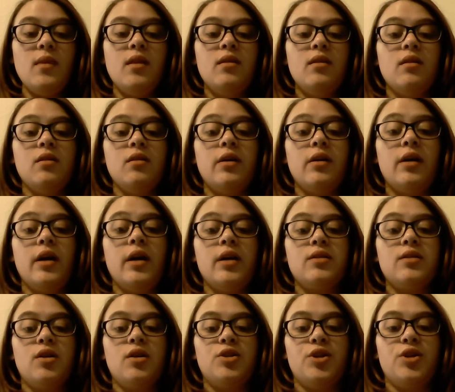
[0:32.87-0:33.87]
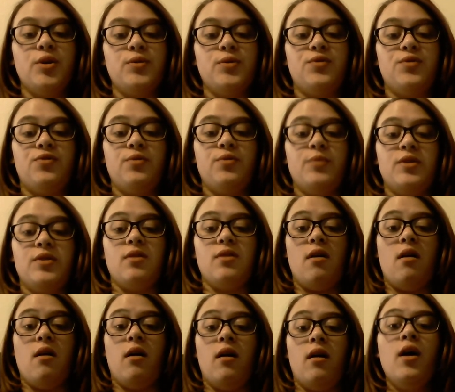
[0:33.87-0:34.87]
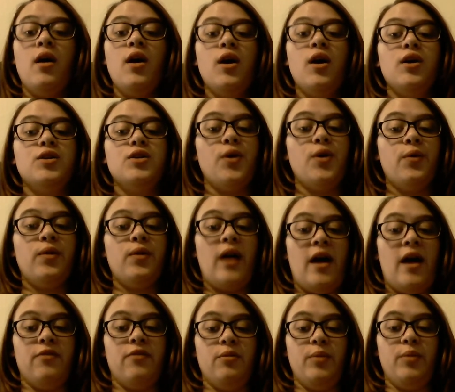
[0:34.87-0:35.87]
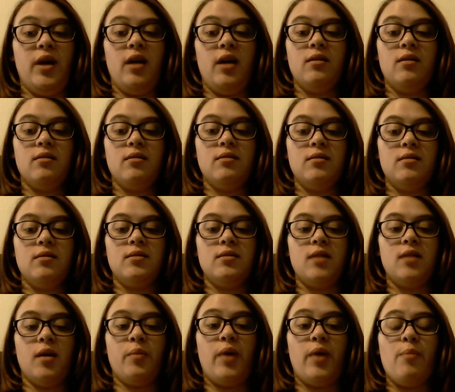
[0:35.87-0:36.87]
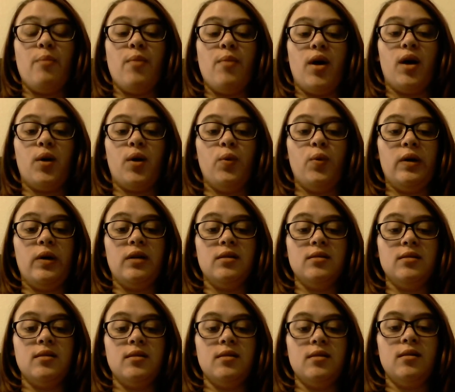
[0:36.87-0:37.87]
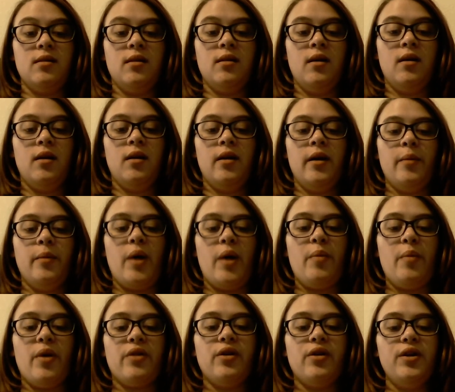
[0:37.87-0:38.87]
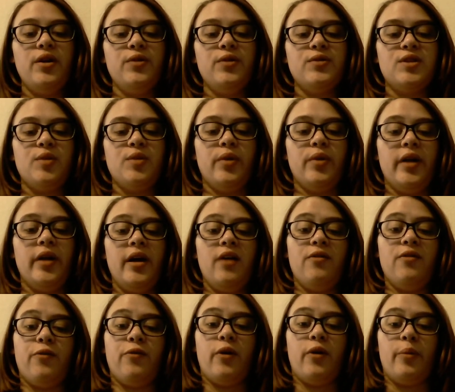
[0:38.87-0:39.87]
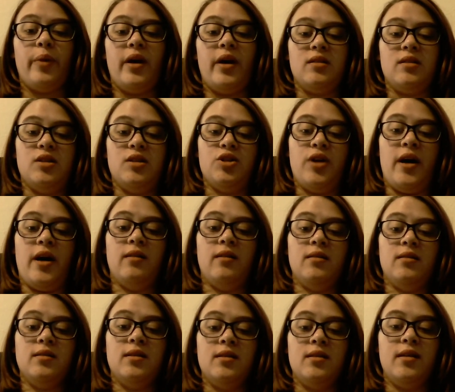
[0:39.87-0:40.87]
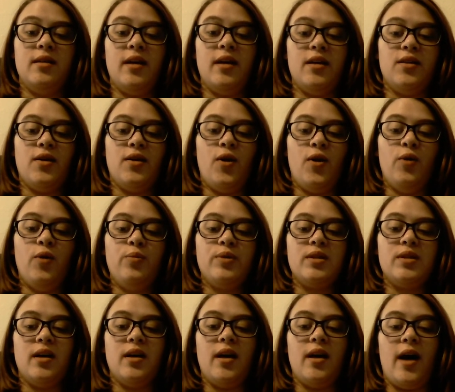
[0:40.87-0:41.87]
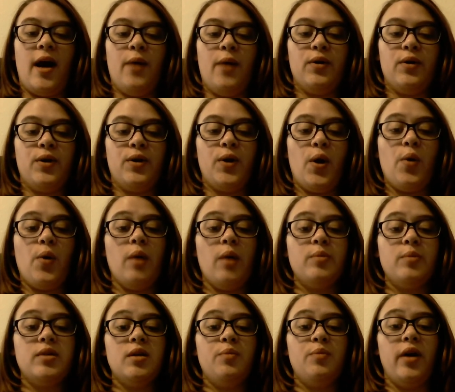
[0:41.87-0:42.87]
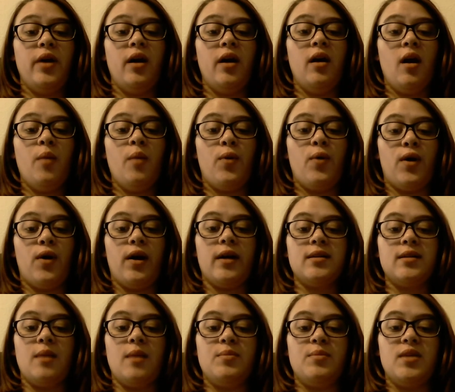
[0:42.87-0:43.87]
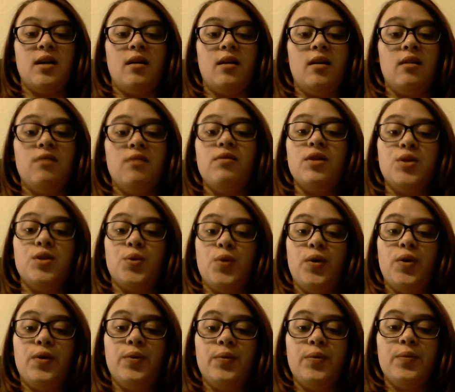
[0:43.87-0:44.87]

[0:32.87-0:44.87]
The lyrics are chosen from the song Don't Laugh at Me, sung by Mark Wills. My mother used to play it for me as a child, in the hopes that I would grow up to be a more accepting individual.